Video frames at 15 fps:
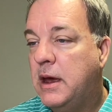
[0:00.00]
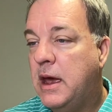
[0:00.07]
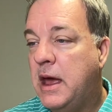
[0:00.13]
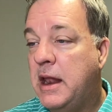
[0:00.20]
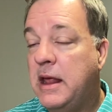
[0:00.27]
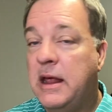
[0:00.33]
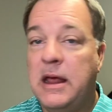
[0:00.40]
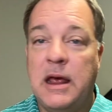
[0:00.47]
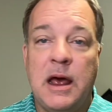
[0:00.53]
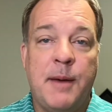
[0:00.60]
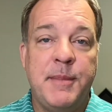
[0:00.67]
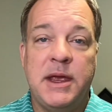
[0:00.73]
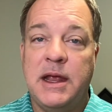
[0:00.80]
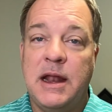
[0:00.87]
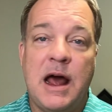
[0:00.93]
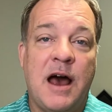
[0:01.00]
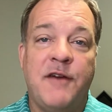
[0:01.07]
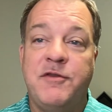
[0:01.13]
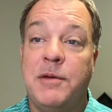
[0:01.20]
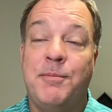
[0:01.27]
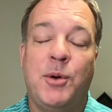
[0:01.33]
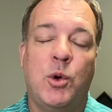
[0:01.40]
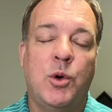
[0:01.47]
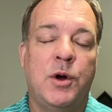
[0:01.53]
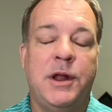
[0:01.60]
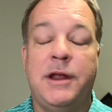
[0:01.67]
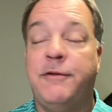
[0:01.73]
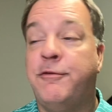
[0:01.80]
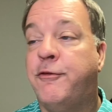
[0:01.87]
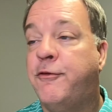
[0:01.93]
And I've
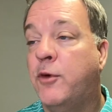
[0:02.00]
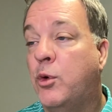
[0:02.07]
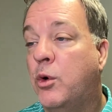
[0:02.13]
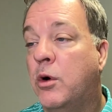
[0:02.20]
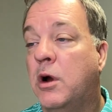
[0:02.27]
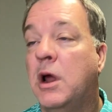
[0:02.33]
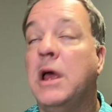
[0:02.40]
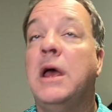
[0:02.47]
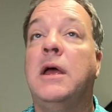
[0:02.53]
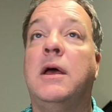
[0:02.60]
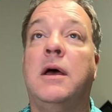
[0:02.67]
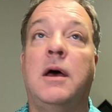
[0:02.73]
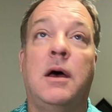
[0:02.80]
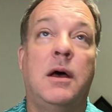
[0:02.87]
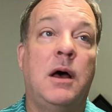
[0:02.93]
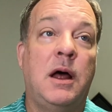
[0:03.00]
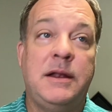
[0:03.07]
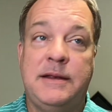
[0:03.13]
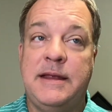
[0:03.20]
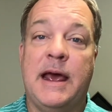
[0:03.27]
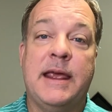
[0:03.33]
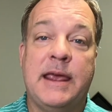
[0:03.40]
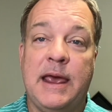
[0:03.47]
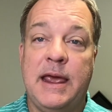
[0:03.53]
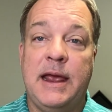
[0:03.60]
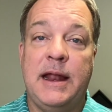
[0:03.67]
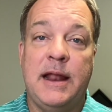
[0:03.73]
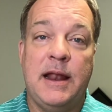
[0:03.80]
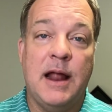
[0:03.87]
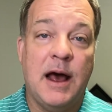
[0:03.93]
imported for a
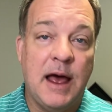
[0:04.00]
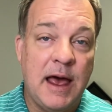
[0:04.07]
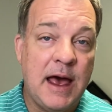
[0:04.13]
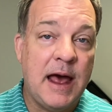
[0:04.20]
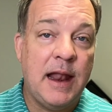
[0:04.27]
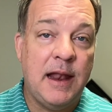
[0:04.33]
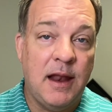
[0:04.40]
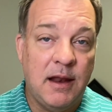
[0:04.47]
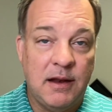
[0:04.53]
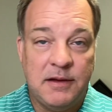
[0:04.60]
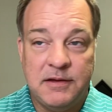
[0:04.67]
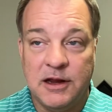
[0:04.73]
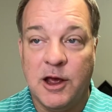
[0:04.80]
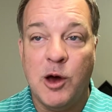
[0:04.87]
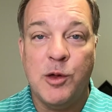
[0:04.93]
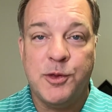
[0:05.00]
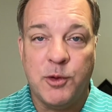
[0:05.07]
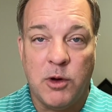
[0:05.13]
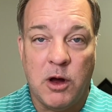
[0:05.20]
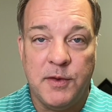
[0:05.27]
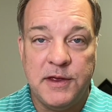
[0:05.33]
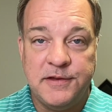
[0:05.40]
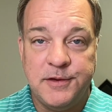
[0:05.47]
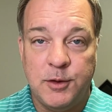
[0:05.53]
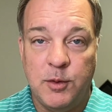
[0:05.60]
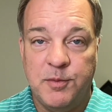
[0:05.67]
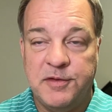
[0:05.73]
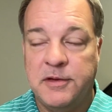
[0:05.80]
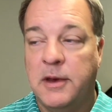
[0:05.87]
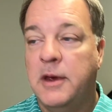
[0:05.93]
decade and not had to go through all these
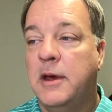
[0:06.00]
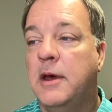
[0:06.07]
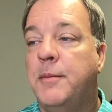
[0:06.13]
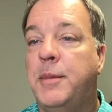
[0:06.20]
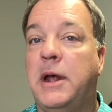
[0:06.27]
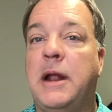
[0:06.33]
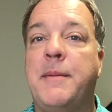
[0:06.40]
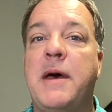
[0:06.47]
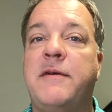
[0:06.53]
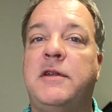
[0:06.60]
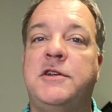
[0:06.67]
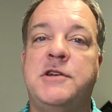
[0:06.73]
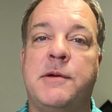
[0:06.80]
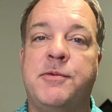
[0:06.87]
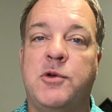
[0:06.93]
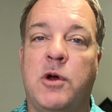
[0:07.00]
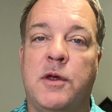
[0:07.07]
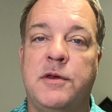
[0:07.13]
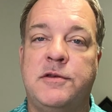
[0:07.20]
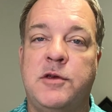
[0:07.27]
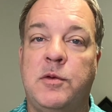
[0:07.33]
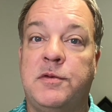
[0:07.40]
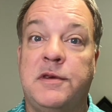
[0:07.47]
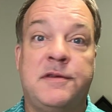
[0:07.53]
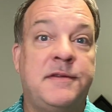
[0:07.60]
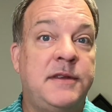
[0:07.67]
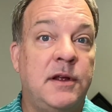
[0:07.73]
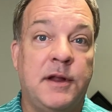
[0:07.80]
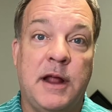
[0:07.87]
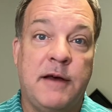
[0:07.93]
hoops. But I'm having to jump through all these hoops. It's
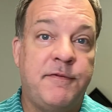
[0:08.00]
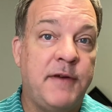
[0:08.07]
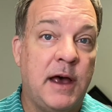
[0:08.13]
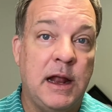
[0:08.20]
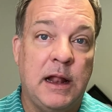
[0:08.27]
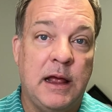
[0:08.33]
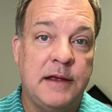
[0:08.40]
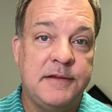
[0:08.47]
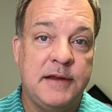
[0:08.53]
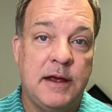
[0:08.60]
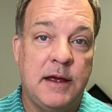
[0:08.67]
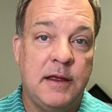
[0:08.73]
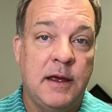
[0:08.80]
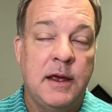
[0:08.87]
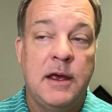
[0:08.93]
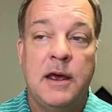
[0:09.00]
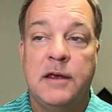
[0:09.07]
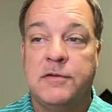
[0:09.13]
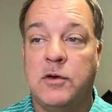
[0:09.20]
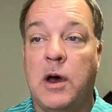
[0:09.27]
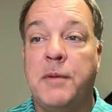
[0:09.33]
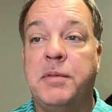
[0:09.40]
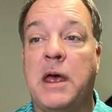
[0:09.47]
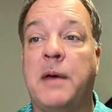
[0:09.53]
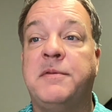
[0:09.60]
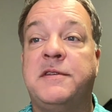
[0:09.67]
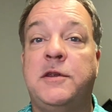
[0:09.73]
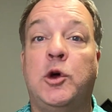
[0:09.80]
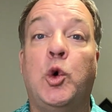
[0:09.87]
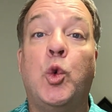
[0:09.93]
still not finalized yet. So I'm
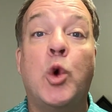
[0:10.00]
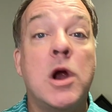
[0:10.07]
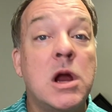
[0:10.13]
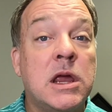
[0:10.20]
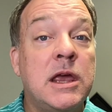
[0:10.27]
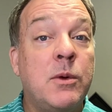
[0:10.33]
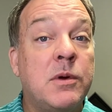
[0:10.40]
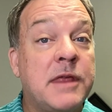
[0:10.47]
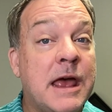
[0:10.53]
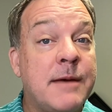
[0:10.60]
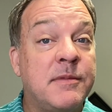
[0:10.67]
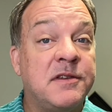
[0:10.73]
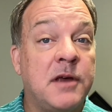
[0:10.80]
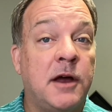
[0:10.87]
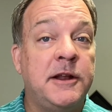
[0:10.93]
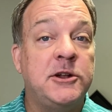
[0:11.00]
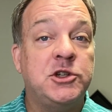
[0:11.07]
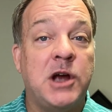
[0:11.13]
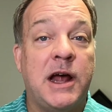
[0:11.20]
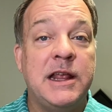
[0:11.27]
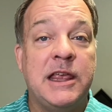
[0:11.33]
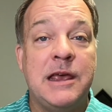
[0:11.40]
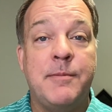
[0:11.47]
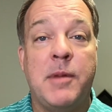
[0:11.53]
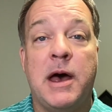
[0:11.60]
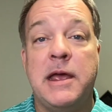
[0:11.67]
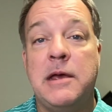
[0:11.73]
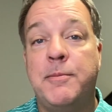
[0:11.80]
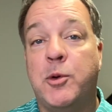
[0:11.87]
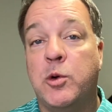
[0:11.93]
still working with Amazon to try to get
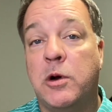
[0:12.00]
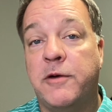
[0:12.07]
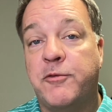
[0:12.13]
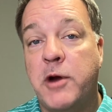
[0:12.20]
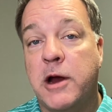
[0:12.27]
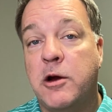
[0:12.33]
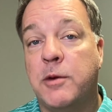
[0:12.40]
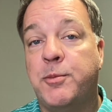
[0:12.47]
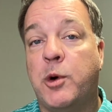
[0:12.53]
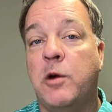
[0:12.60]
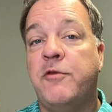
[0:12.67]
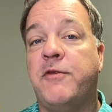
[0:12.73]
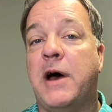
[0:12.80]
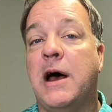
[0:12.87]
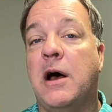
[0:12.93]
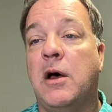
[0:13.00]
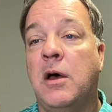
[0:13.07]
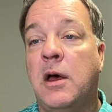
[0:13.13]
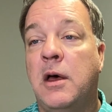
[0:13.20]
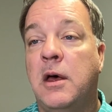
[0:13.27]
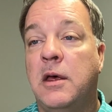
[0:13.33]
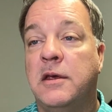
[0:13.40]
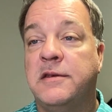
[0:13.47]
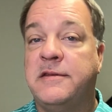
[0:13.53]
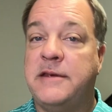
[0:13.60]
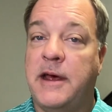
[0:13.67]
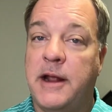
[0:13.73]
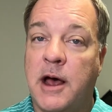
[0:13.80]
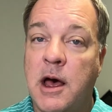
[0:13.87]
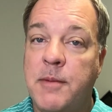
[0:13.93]
my importer of record profile
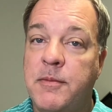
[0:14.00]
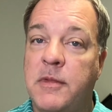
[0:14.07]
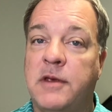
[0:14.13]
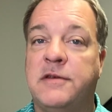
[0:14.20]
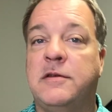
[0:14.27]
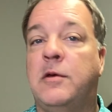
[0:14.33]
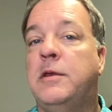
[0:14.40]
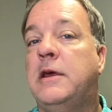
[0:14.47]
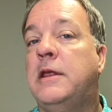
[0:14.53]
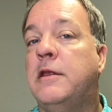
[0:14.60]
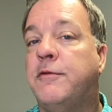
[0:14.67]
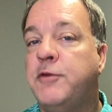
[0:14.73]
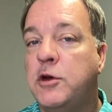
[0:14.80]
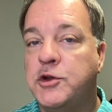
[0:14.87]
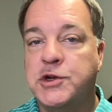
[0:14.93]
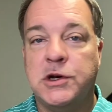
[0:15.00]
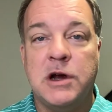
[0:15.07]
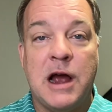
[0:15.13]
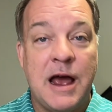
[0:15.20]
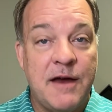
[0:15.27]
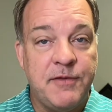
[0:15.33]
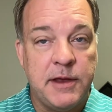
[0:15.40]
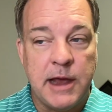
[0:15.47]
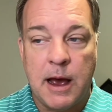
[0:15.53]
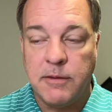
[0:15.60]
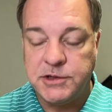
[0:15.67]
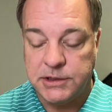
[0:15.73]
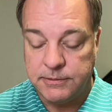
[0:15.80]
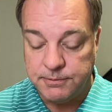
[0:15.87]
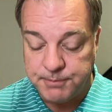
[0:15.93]
set up so that in the future I have the
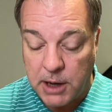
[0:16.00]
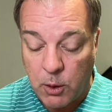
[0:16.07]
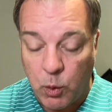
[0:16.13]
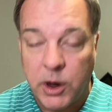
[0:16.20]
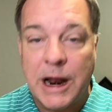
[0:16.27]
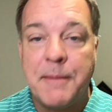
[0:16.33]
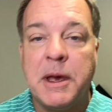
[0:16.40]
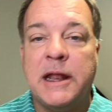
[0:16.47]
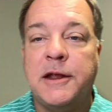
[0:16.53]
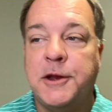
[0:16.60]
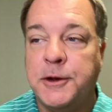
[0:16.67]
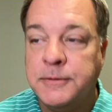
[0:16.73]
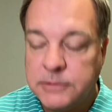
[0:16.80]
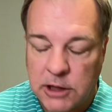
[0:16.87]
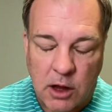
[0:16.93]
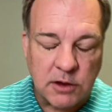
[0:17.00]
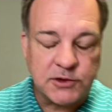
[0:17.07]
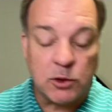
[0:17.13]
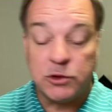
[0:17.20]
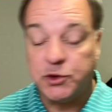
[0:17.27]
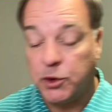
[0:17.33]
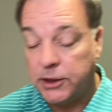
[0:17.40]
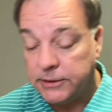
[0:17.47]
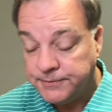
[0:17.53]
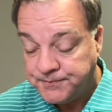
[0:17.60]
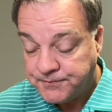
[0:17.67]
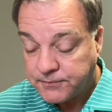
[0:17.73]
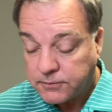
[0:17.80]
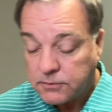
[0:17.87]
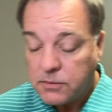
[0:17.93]
option. But what I'm going to do, long story short,
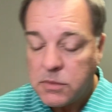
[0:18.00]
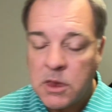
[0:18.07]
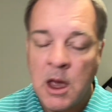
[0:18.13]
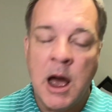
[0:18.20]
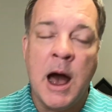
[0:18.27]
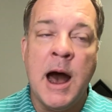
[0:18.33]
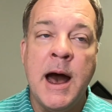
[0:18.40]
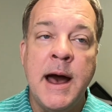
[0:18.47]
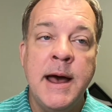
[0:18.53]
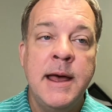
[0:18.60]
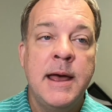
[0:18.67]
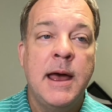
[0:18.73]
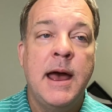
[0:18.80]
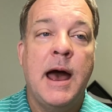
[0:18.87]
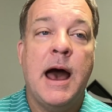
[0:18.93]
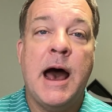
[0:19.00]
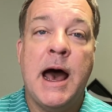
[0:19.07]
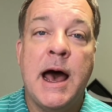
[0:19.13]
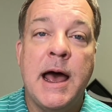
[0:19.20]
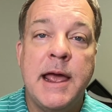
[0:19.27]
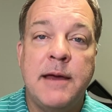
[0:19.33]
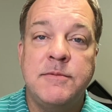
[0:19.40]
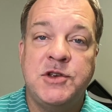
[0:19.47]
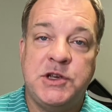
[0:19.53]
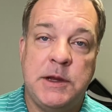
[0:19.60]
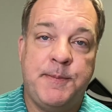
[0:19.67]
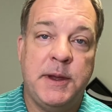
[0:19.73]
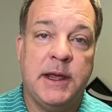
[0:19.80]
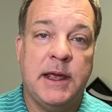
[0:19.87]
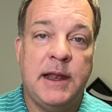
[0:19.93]
I am
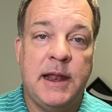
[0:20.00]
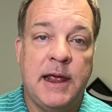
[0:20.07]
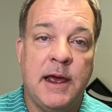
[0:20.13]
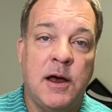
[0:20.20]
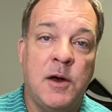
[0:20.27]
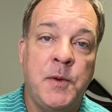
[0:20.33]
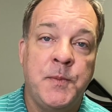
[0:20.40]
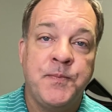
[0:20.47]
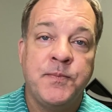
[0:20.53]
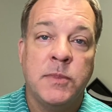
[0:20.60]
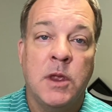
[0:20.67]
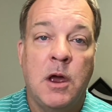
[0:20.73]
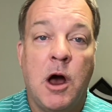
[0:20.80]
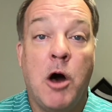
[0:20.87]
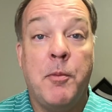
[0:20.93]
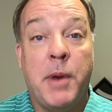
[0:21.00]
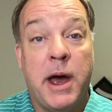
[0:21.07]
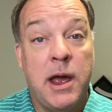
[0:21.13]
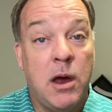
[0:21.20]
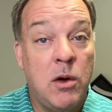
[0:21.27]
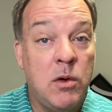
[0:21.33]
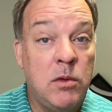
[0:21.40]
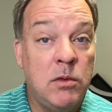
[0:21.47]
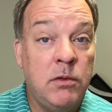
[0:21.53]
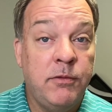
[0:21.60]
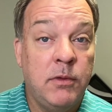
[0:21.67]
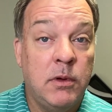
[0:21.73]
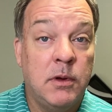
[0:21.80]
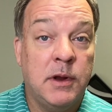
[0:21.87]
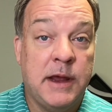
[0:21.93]
shipping it now on my own
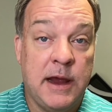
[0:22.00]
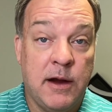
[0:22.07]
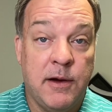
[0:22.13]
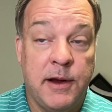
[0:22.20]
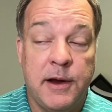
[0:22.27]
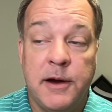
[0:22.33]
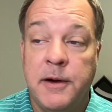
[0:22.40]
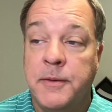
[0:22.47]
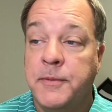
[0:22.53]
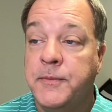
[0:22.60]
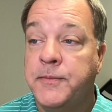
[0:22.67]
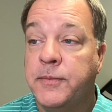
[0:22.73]
carrier